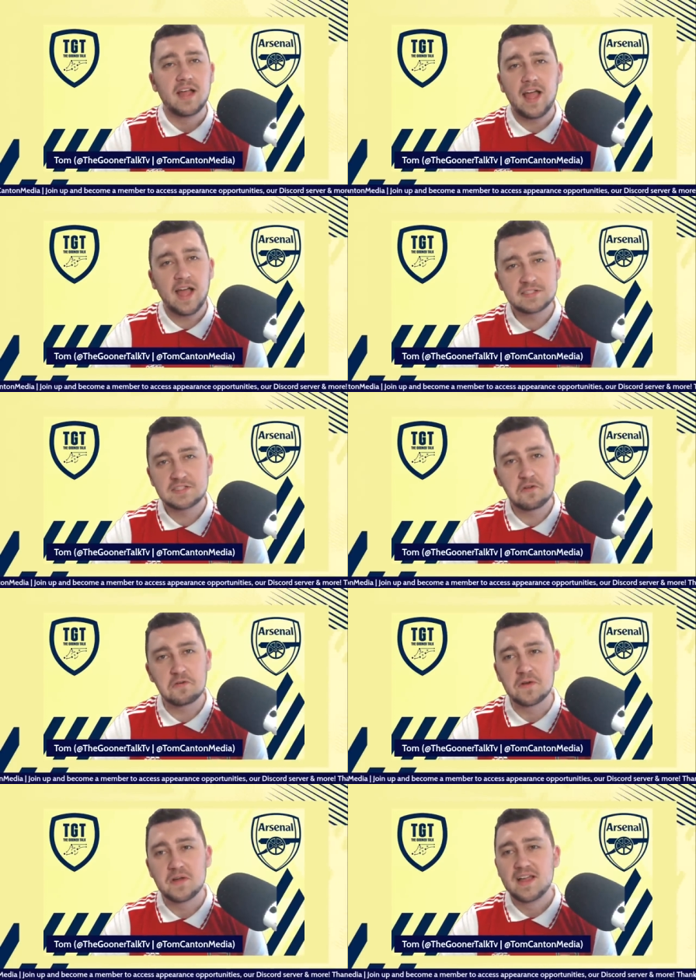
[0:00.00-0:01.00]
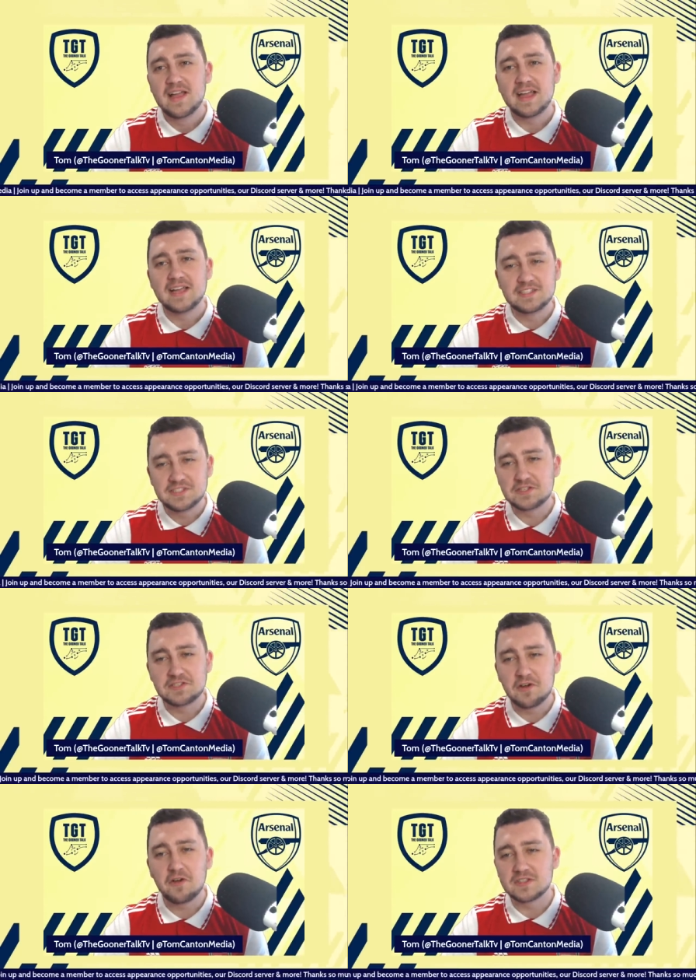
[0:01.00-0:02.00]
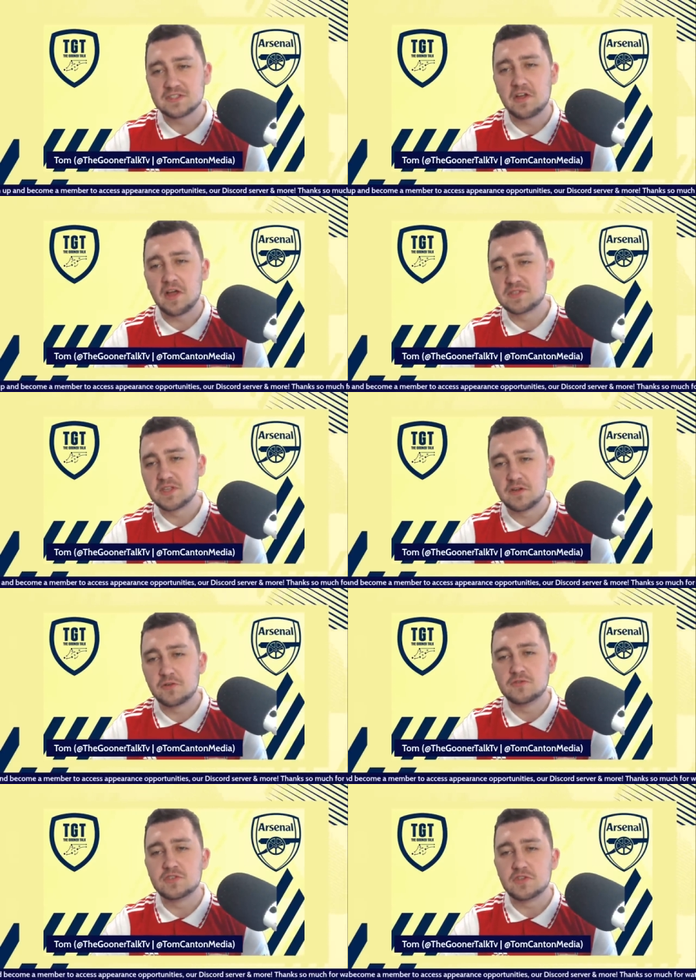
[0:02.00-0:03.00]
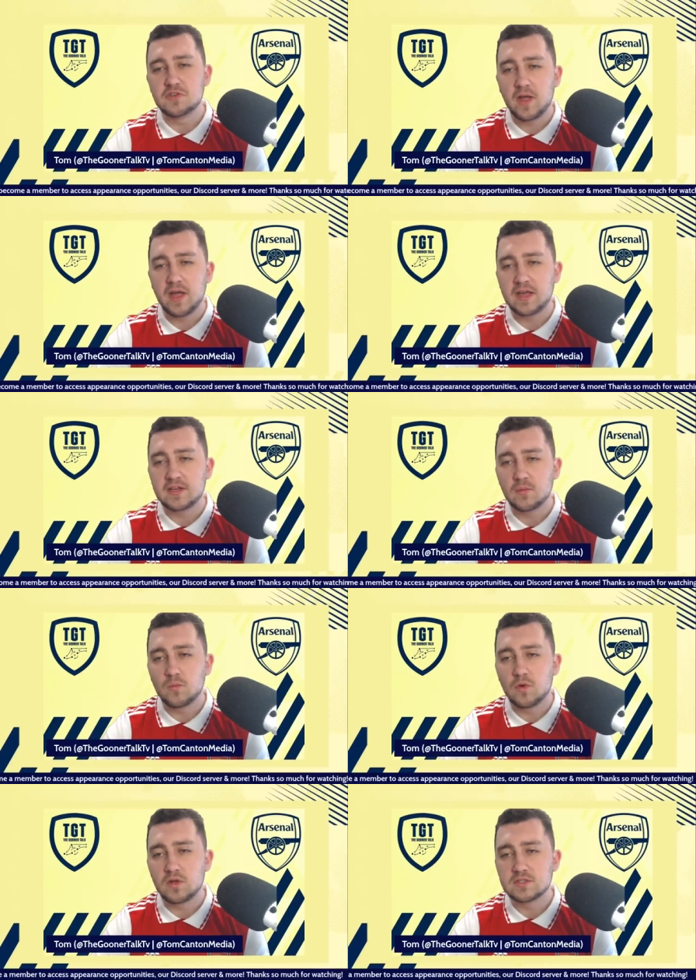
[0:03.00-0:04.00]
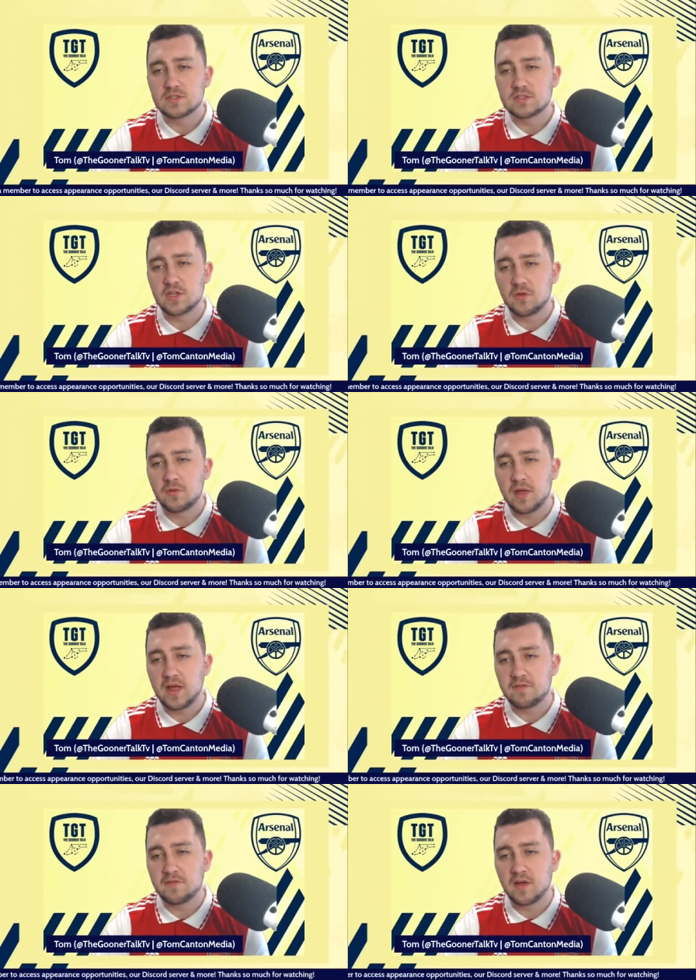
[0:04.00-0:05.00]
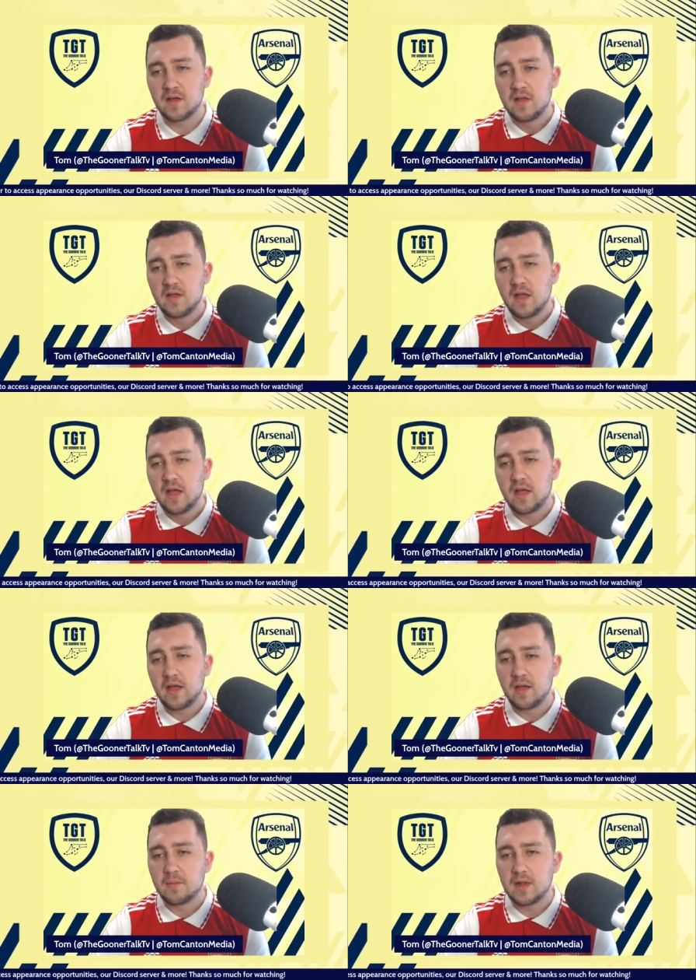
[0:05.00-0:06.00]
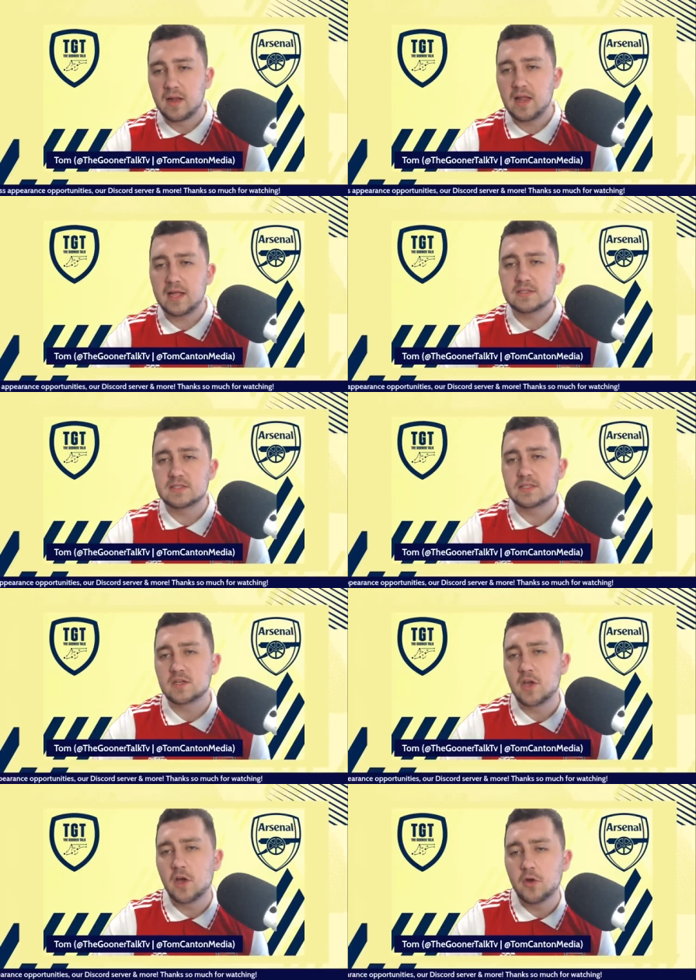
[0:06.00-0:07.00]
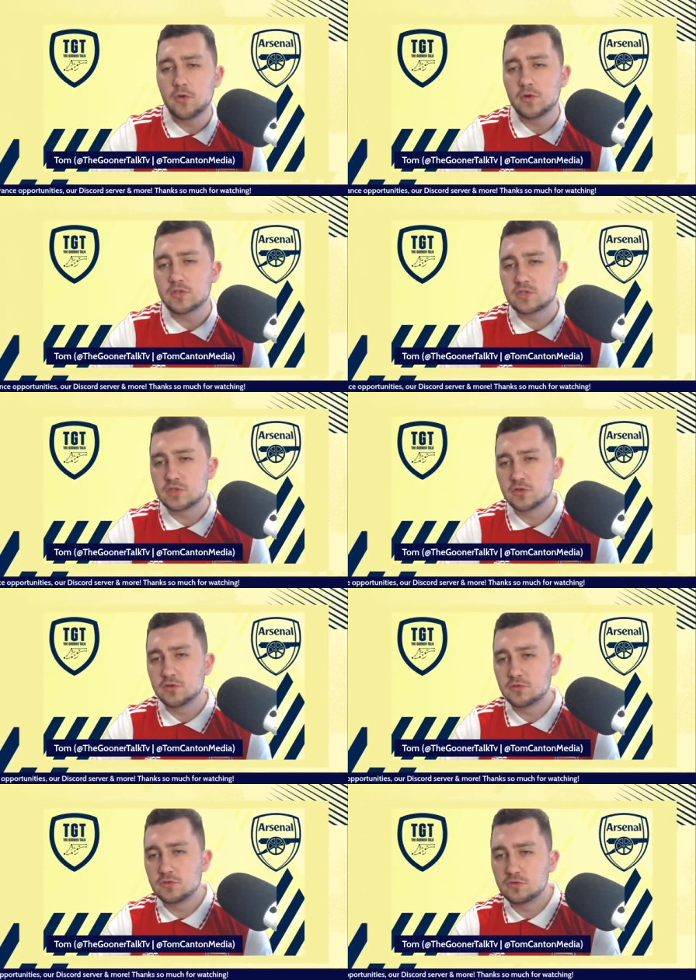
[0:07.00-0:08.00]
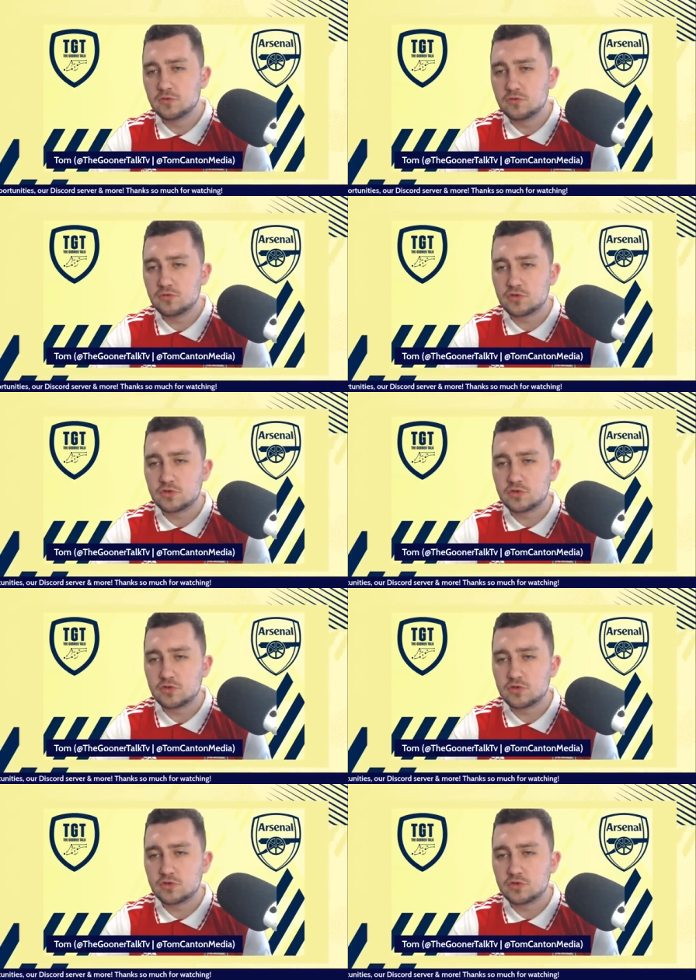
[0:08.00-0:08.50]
at all. It's just not the time to lose your head whatsoever. Um, let's go to